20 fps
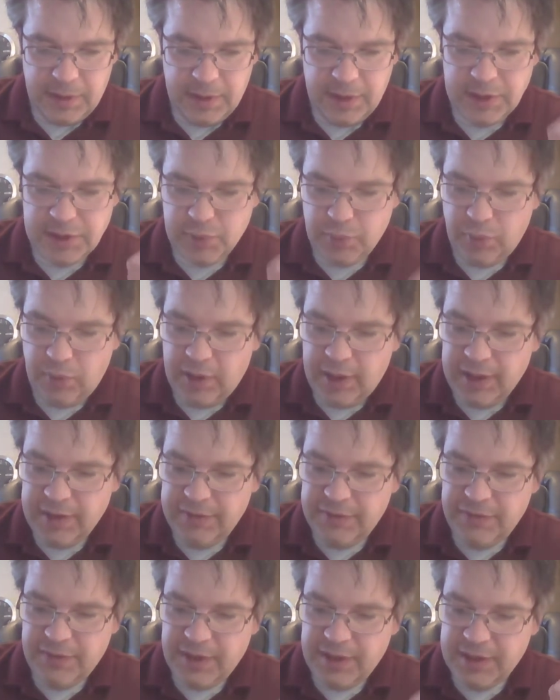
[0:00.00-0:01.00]
his
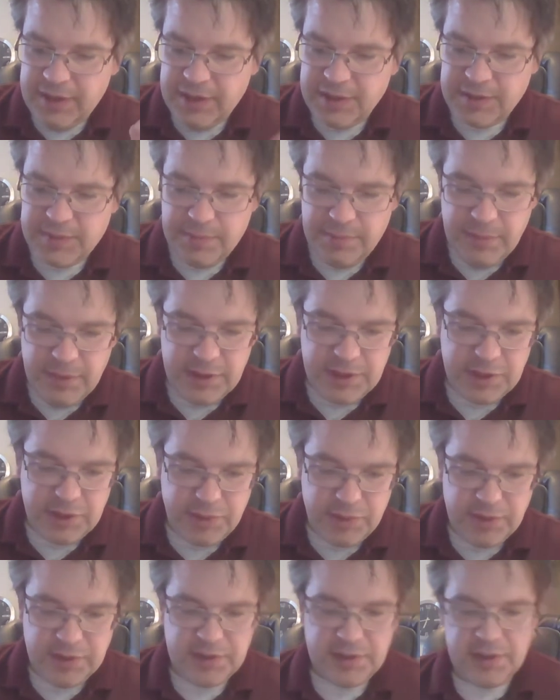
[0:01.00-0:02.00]
wife and his
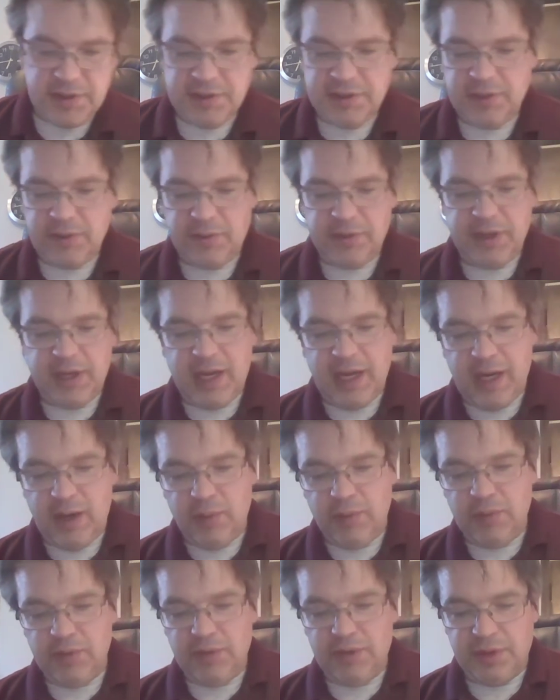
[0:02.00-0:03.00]
mistress until an
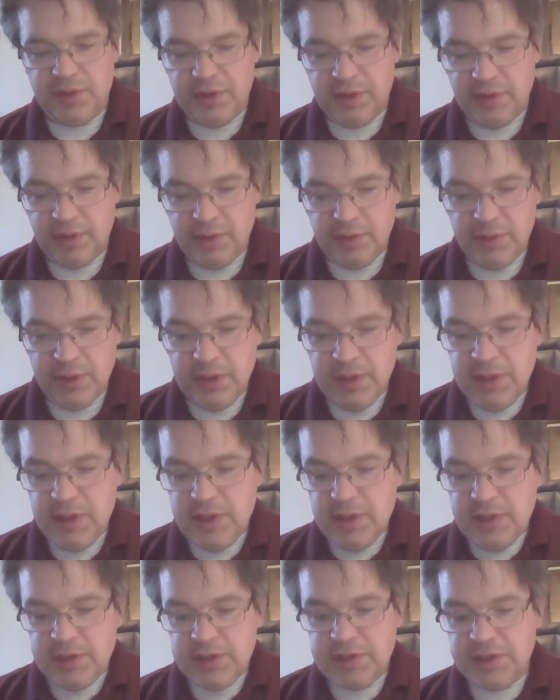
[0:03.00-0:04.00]
hour ago,
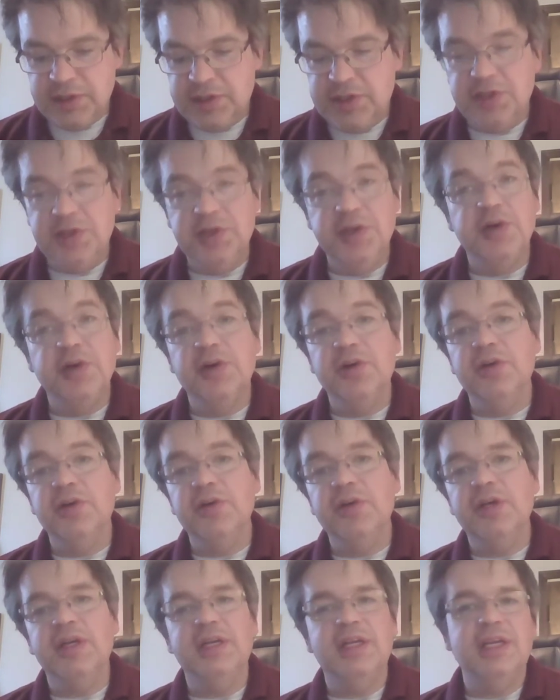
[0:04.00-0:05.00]

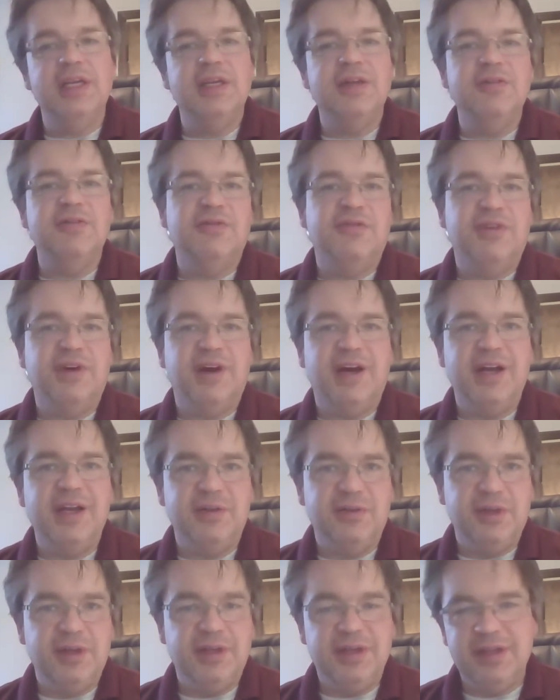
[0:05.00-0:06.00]
secure and
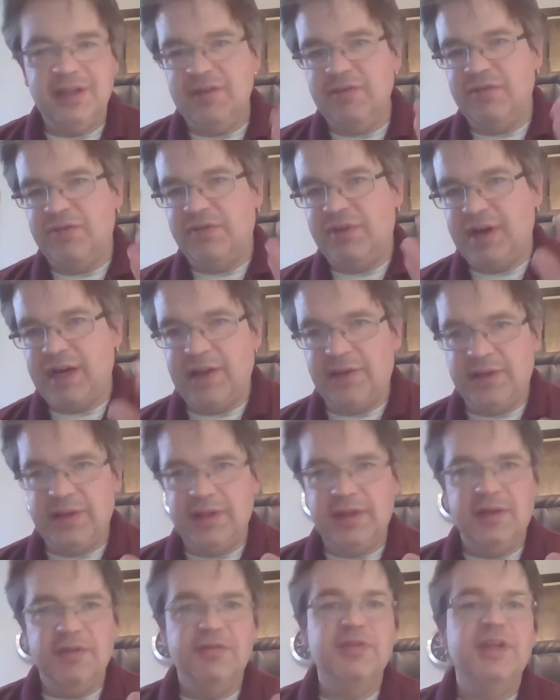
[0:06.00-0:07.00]
inviolate,
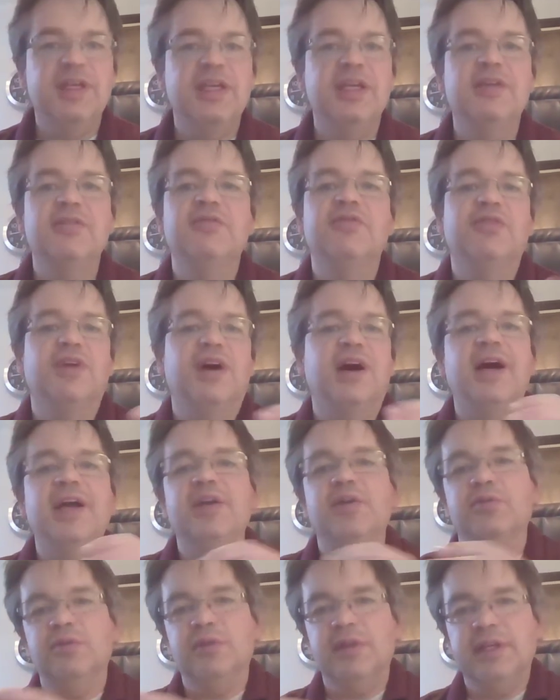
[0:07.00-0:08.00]
inviolate,
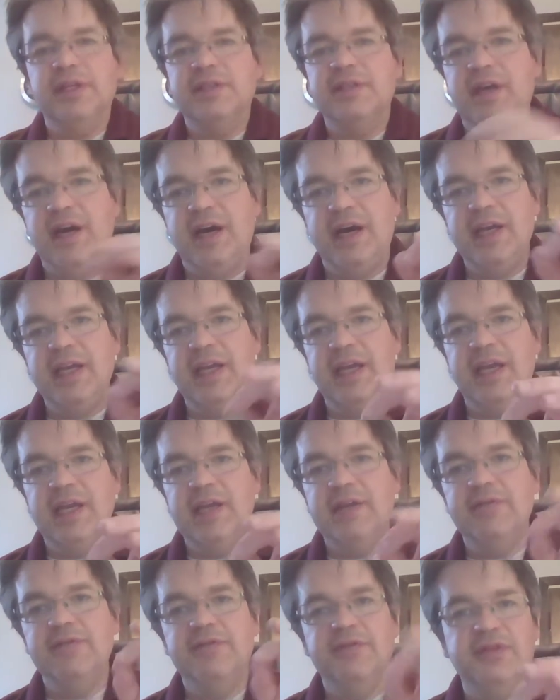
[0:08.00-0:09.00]
inviolate,
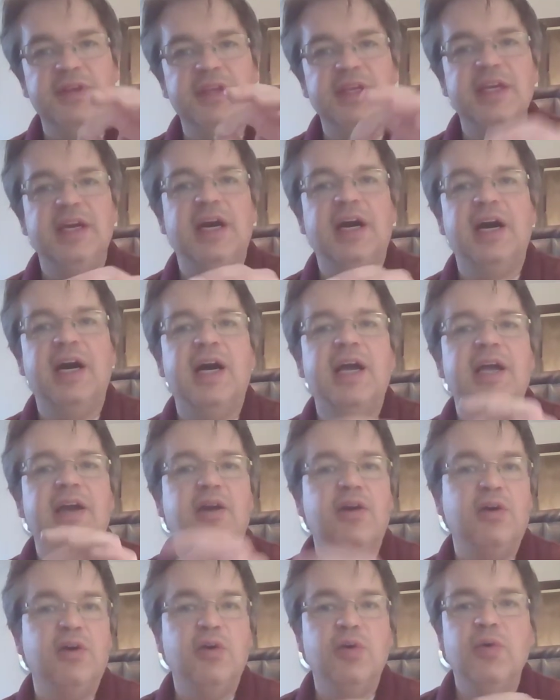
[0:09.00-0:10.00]

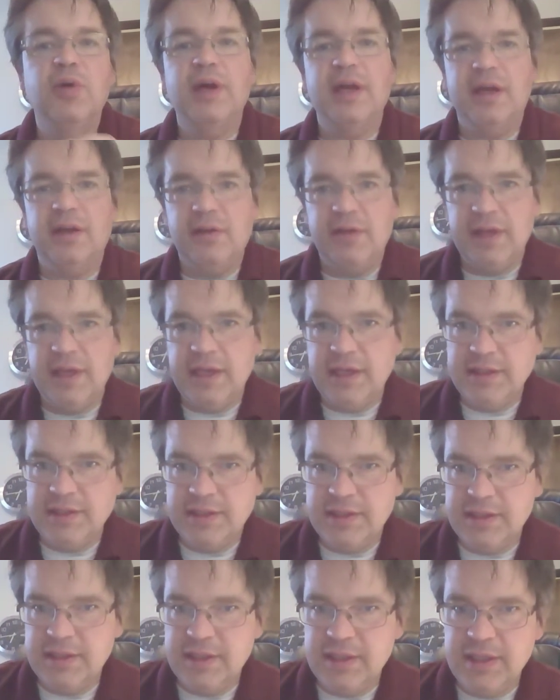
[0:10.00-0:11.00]

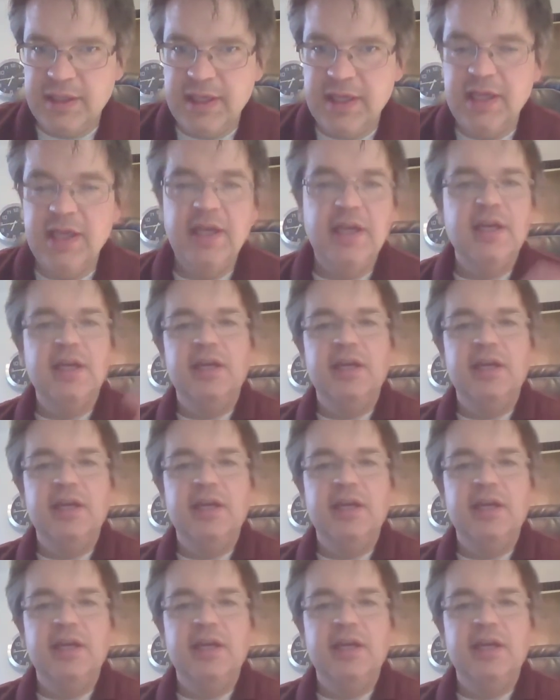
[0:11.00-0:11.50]
I-N-V-I-O-L-A-T-E.